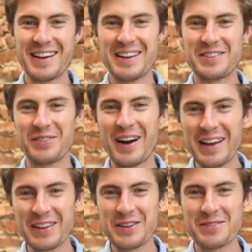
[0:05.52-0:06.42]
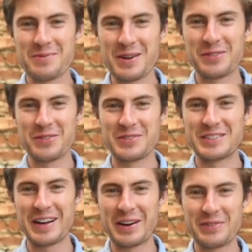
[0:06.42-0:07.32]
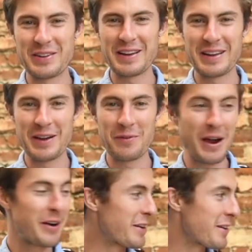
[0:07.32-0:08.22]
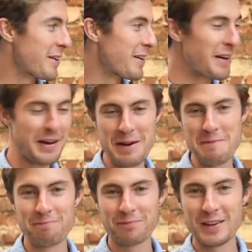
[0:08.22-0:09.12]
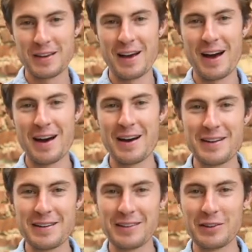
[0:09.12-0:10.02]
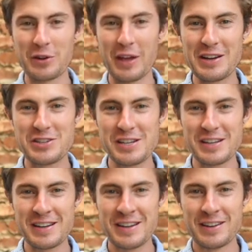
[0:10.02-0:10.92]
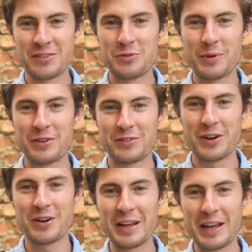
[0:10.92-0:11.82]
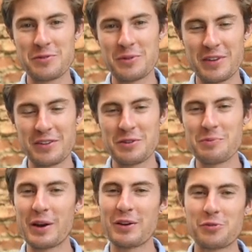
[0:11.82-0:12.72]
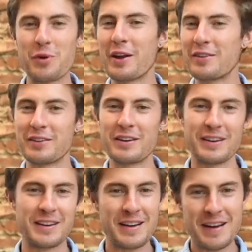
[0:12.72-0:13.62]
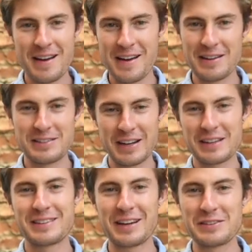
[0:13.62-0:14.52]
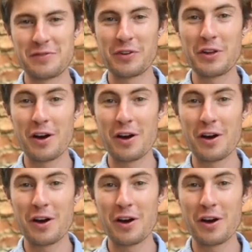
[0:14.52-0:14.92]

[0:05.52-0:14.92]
it's Ryland from Rainsford Photography, and we're out here on location, just about to start an engagement session, but I just wanted to take a second to fill you